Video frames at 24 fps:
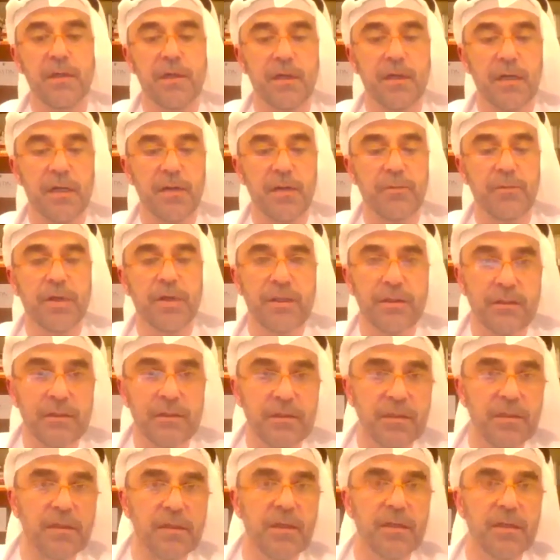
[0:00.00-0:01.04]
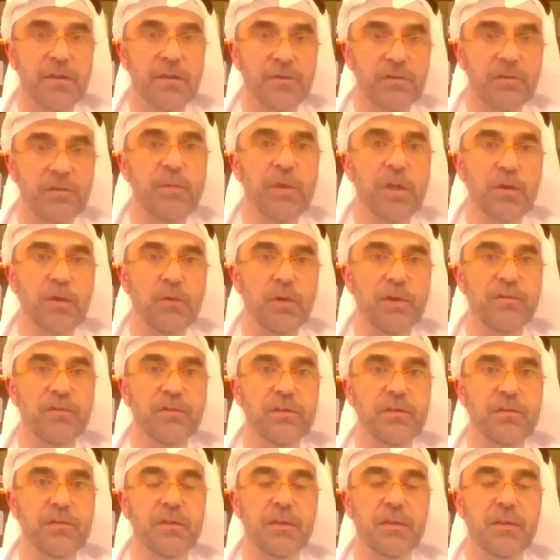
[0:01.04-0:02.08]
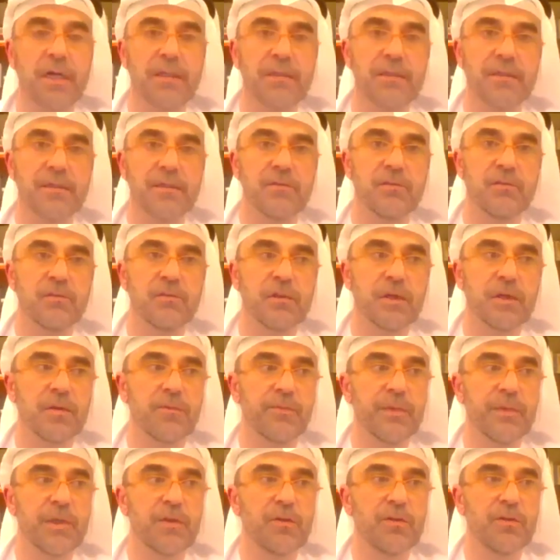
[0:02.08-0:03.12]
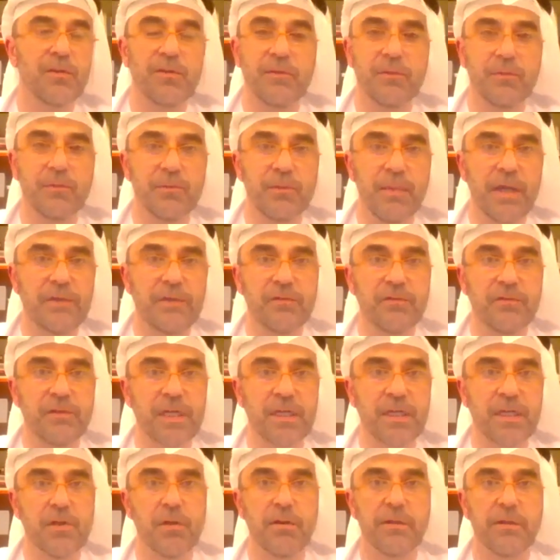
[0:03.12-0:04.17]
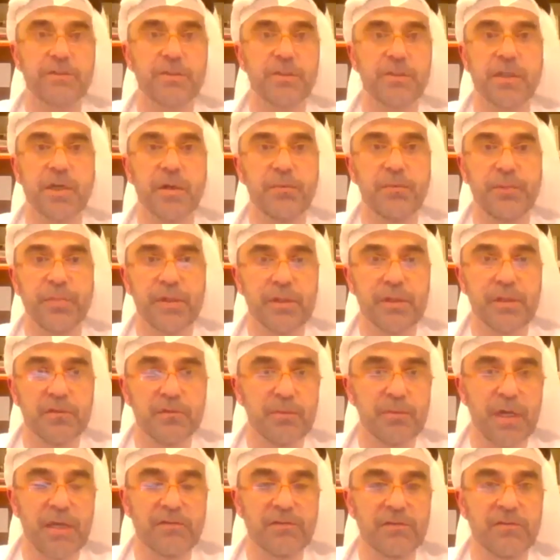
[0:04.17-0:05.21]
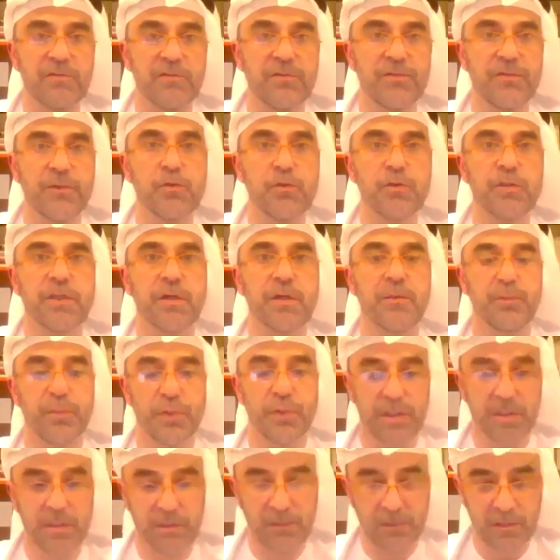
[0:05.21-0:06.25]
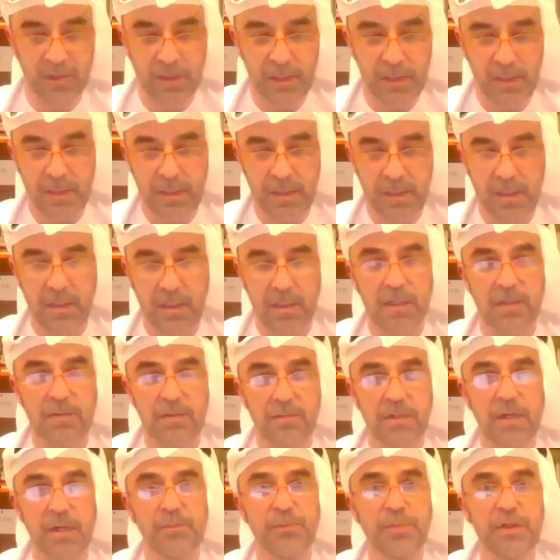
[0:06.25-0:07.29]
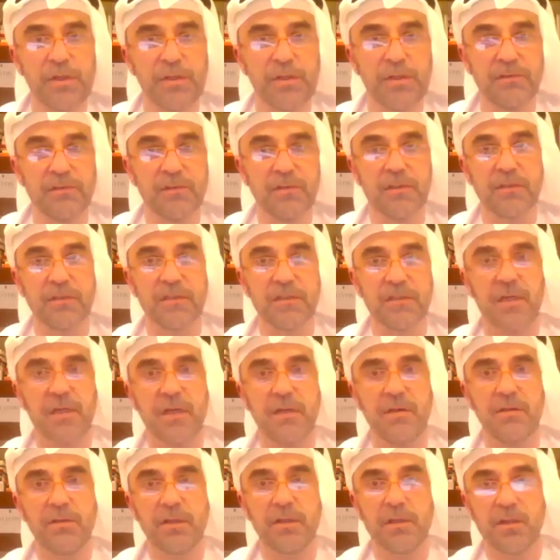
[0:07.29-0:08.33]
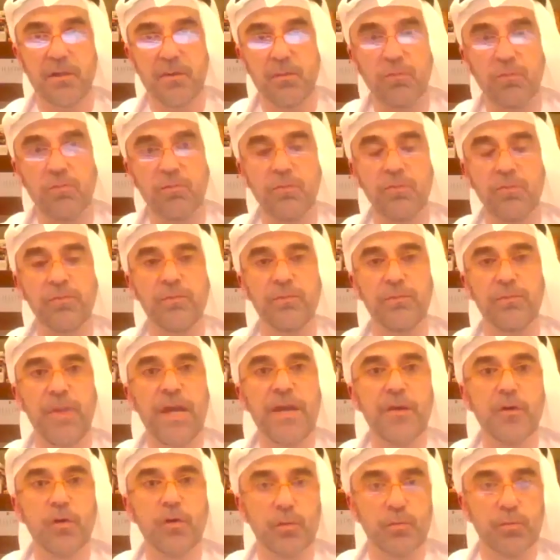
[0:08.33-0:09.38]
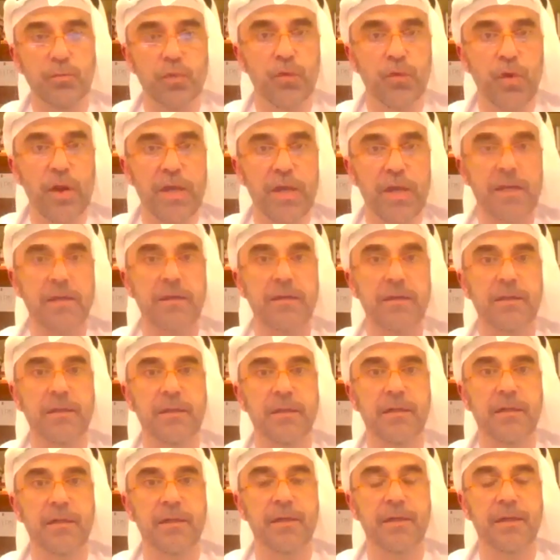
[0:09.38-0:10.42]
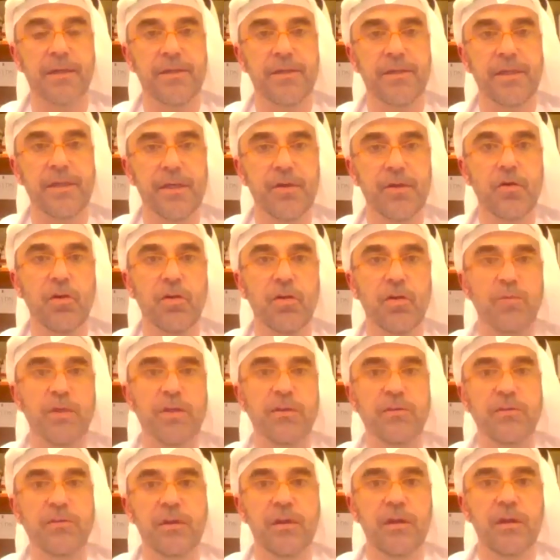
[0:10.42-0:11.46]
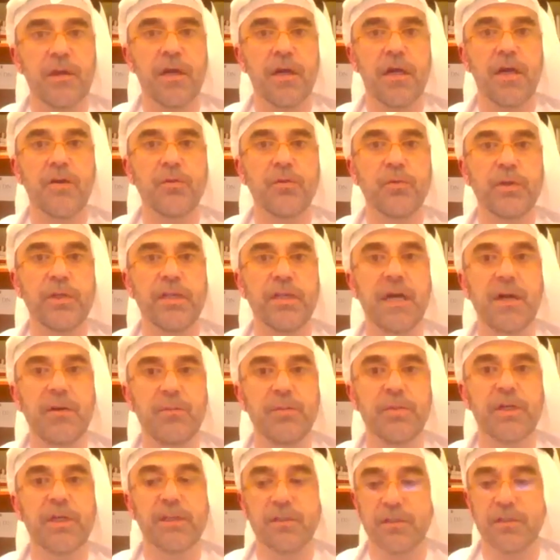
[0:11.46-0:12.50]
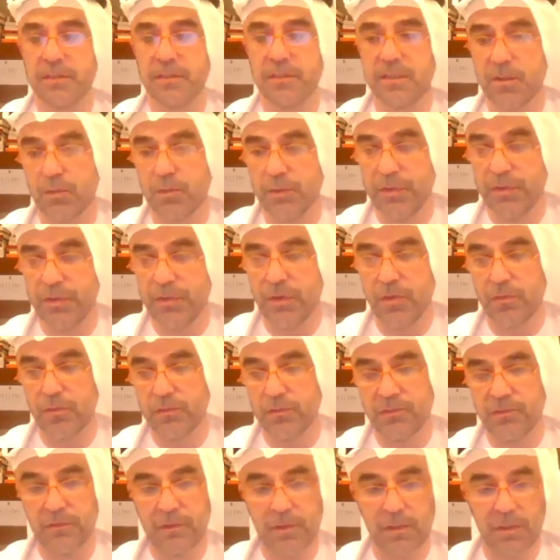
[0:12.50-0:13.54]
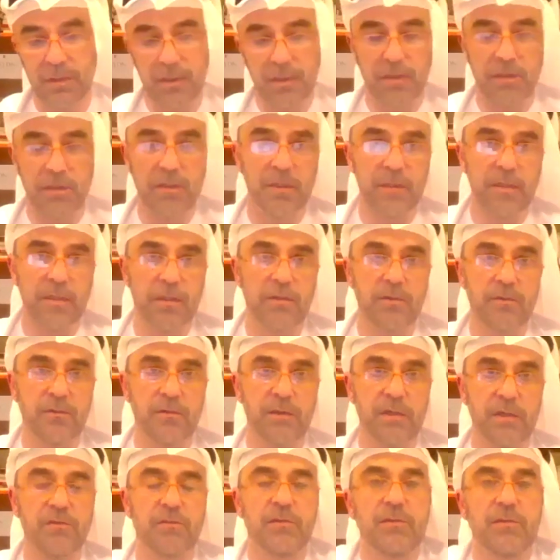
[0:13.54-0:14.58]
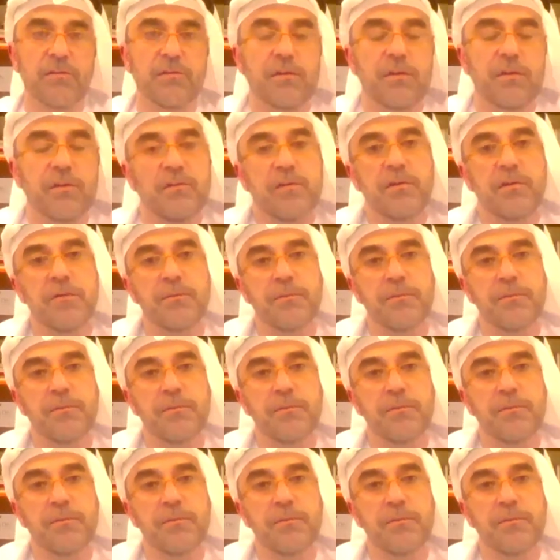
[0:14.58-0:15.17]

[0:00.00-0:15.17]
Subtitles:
And a similar question to that is, the massive technology companies, massive food companies, companies that can, make or break economies. How do we now begin to deal with those instances?